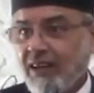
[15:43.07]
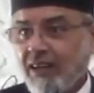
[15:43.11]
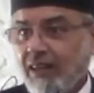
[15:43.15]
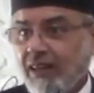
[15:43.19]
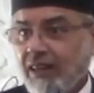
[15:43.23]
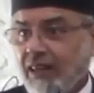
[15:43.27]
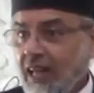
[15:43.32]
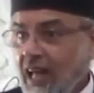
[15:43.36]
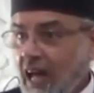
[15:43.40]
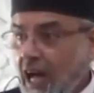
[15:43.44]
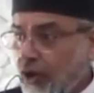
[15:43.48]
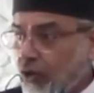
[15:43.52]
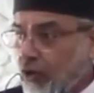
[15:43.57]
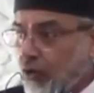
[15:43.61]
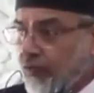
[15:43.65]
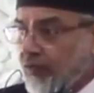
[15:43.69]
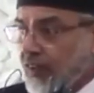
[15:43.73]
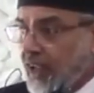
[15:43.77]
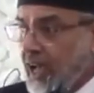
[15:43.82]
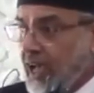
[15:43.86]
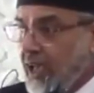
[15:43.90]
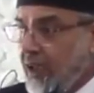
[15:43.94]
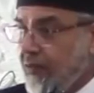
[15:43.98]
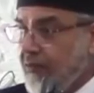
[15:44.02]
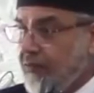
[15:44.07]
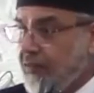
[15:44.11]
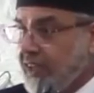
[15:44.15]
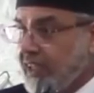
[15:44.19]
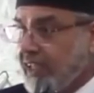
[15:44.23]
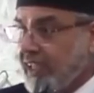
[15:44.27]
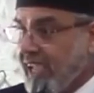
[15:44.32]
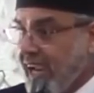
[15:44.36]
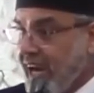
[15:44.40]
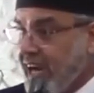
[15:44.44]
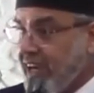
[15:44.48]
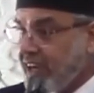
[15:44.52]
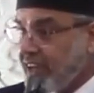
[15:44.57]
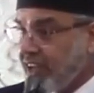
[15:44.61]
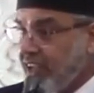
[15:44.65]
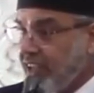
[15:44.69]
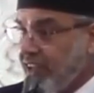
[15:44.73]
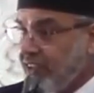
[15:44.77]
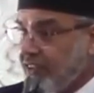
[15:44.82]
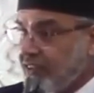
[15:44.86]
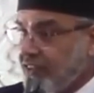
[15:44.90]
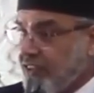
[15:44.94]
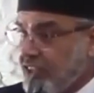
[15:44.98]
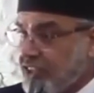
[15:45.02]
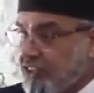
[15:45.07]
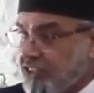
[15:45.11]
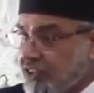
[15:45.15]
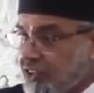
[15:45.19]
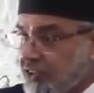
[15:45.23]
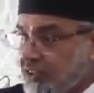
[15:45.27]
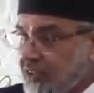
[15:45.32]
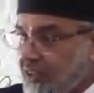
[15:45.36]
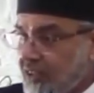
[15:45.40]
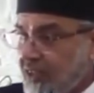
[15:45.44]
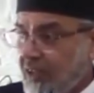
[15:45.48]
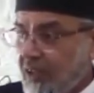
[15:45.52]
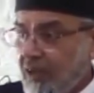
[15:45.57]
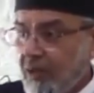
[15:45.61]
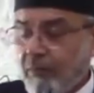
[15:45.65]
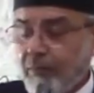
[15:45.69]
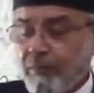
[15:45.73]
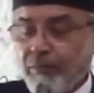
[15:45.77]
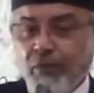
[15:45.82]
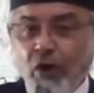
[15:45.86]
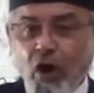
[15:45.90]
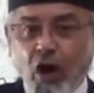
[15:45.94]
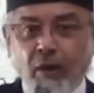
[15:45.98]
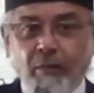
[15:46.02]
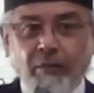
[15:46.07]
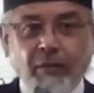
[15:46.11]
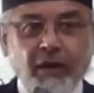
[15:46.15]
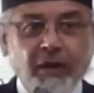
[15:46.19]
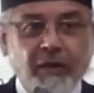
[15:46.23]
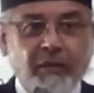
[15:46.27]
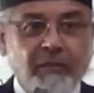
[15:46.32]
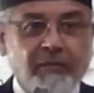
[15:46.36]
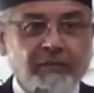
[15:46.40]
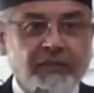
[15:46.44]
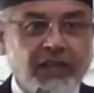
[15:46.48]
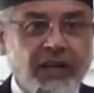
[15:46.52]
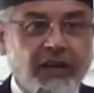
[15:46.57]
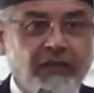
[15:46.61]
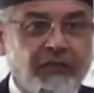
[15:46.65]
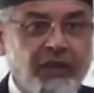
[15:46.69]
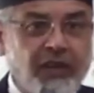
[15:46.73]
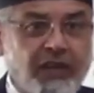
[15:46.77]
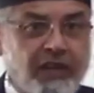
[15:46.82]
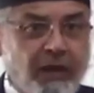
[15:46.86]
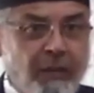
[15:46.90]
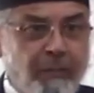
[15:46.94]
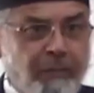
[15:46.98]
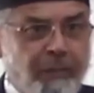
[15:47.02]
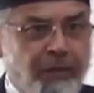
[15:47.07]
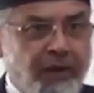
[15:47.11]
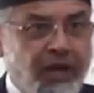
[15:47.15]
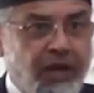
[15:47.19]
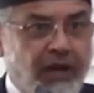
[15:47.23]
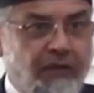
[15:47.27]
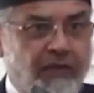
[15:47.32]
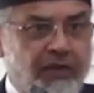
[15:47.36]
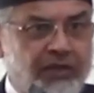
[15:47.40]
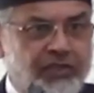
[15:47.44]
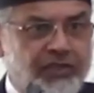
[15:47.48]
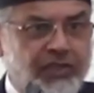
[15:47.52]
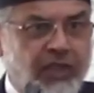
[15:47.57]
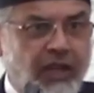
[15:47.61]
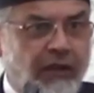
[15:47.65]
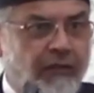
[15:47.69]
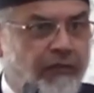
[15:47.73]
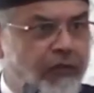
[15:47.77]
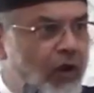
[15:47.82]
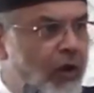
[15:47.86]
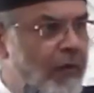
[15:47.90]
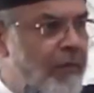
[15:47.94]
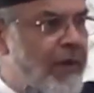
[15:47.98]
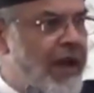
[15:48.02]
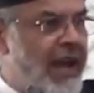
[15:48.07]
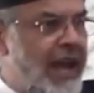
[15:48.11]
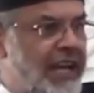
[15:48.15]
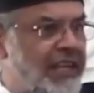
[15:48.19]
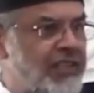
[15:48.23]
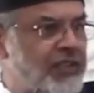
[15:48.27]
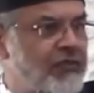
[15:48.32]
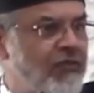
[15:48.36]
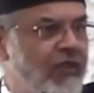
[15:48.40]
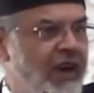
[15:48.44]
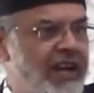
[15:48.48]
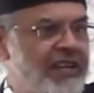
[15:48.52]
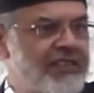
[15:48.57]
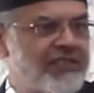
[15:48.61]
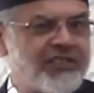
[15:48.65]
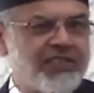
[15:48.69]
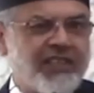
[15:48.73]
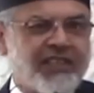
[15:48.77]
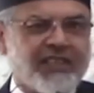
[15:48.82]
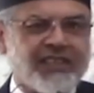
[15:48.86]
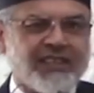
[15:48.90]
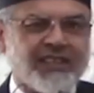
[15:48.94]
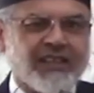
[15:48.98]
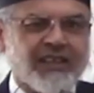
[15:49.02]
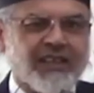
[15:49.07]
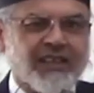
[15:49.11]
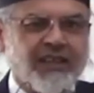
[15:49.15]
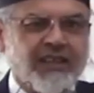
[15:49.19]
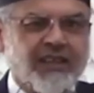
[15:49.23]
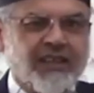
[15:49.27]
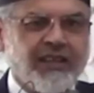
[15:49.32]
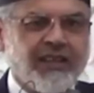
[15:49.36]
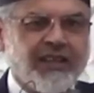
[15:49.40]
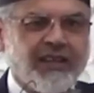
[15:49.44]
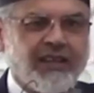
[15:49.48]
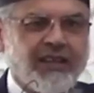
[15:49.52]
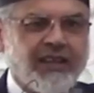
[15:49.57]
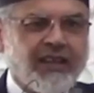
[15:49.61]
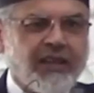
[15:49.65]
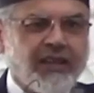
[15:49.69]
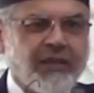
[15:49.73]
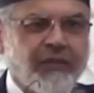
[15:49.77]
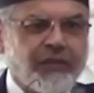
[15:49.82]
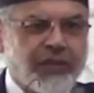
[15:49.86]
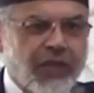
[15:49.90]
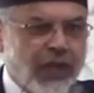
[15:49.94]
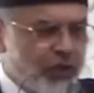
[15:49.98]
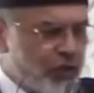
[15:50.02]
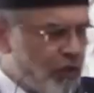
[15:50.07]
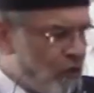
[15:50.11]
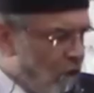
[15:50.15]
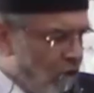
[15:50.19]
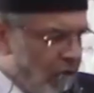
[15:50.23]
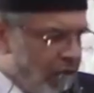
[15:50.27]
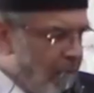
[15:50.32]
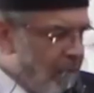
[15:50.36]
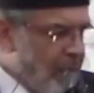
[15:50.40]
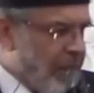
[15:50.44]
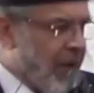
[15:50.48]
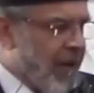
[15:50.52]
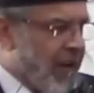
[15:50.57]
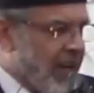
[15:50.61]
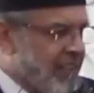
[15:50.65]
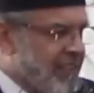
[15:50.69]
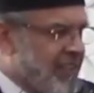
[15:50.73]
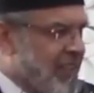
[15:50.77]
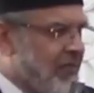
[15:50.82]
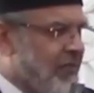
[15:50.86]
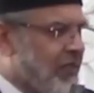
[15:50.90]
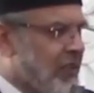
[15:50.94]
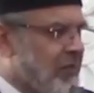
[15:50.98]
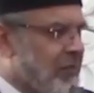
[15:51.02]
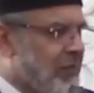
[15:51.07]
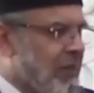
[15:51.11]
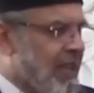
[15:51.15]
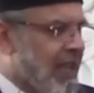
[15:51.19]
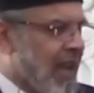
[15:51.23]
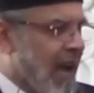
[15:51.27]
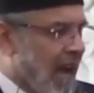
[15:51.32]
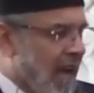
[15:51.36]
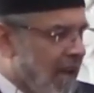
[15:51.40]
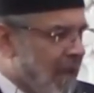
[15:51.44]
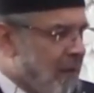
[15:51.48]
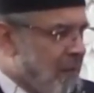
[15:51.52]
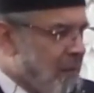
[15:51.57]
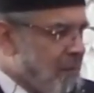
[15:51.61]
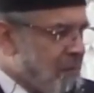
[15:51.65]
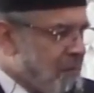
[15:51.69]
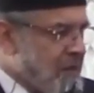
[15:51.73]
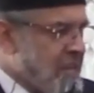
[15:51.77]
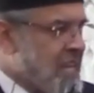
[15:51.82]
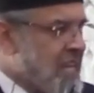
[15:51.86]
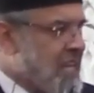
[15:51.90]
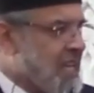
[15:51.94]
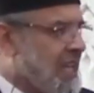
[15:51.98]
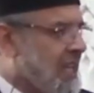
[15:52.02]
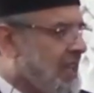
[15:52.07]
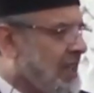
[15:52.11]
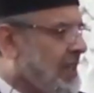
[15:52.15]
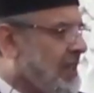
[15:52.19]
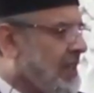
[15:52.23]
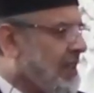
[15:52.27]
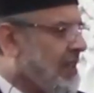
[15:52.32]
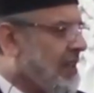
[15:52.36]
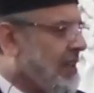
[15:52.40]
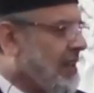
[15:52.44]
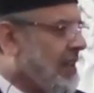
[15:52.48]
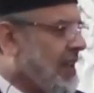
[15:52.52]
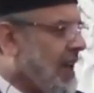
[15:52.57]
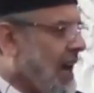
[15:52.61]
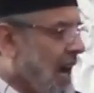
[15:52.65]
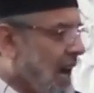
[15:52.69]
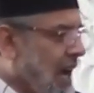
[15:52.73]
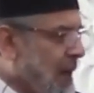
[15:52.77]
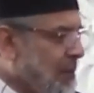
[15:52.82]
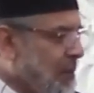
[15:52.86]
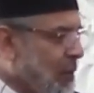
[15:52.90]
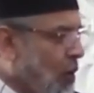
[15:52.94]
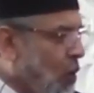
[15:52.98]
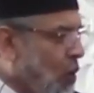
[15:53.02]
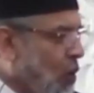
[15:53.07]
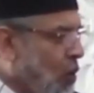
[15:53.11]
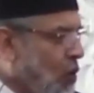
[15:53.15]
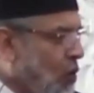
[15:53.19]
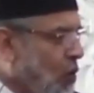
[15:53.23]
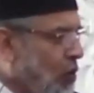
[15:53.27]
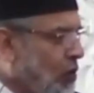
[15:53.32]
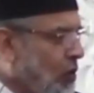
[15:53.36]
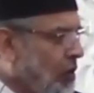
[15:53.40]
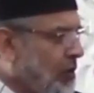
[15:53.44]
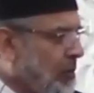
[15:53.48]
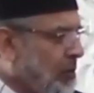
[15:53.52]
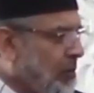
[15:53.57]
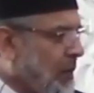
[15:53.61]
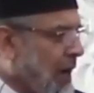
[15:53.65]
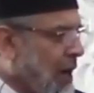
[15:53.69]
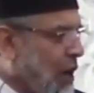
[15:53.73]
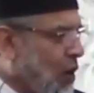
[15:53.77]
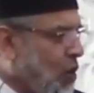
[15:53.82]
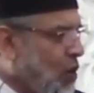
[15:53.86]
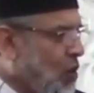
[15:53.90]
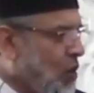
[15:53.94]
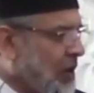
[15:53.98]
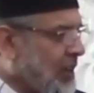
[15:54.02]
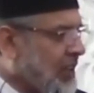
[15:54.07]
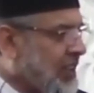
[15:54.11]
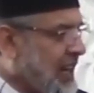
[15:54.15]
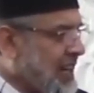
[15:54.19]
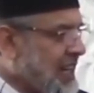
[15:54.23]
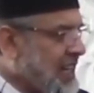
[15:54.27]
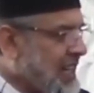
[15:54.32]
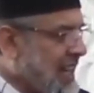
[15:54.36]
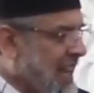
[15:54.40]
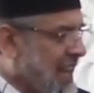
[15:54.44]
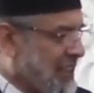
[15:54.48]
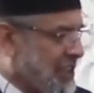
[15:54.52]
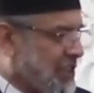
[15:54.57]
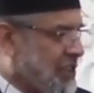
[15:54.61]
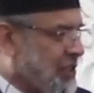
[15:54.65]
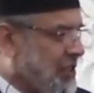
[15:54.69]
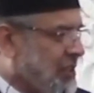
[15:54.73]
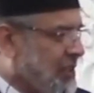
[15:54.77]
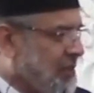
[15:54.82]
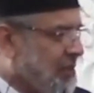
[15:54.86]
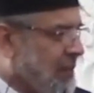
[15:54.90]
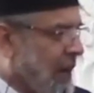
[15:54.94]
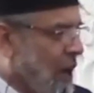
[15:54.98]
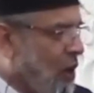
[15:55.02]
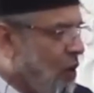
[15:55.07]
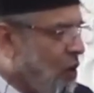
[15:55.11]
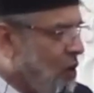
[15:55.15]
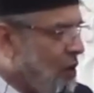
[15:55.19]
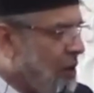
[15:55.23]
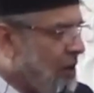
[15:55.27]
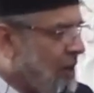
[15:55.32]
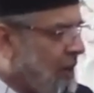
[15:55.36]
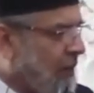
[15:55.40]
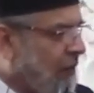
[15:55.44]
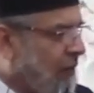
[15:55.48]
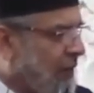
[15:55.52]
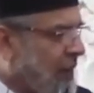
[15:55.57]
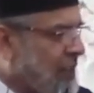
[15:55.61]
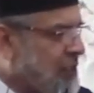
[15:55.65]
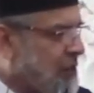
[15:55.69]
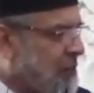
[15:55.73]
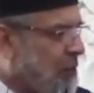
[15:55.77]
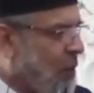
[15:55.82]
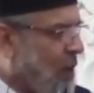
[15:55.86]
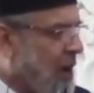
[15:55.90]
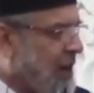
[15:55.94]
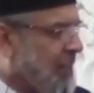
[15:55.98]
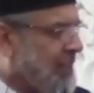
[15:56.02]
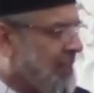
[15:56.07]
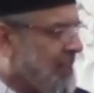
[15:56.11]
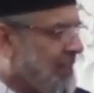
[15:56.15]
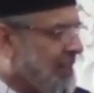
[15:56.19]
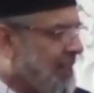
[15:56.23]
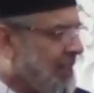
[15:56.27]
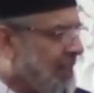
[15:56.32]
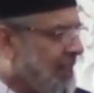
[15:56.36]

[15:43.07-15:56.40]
A lot of time we get in this problem that we compare ourselves from X Y Z. There is no comparison with me. I am me. I am own, my own context, my own reference point.